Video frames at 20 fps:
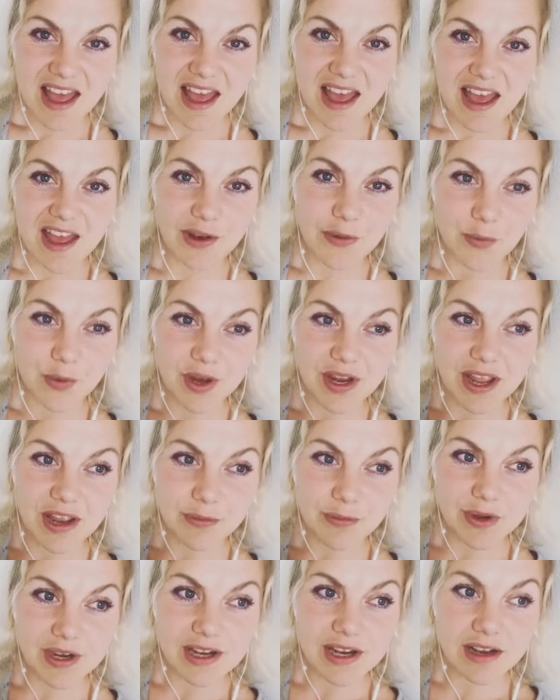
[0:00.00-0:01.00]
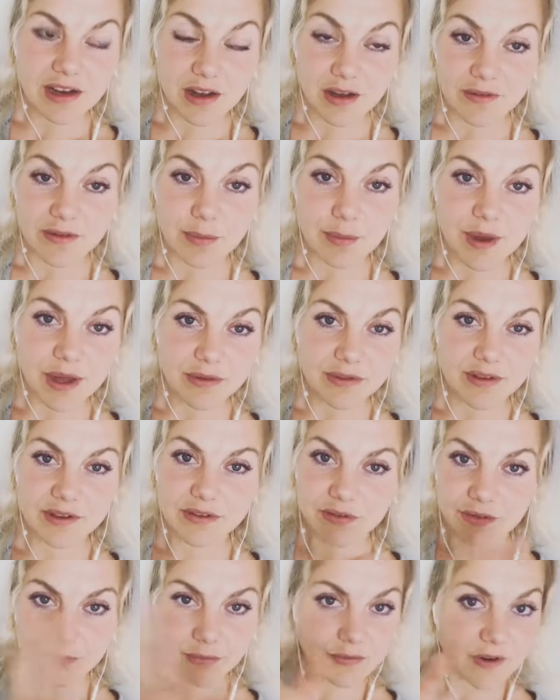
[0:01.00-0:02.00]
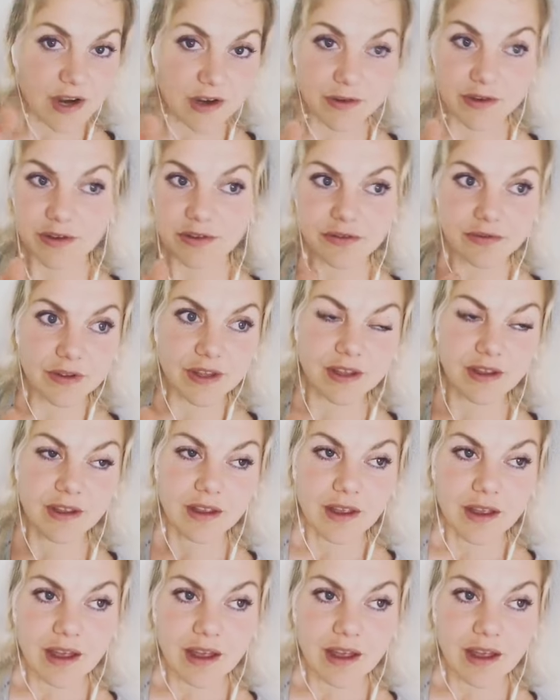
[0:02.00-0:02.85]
And what I really love about this virus thing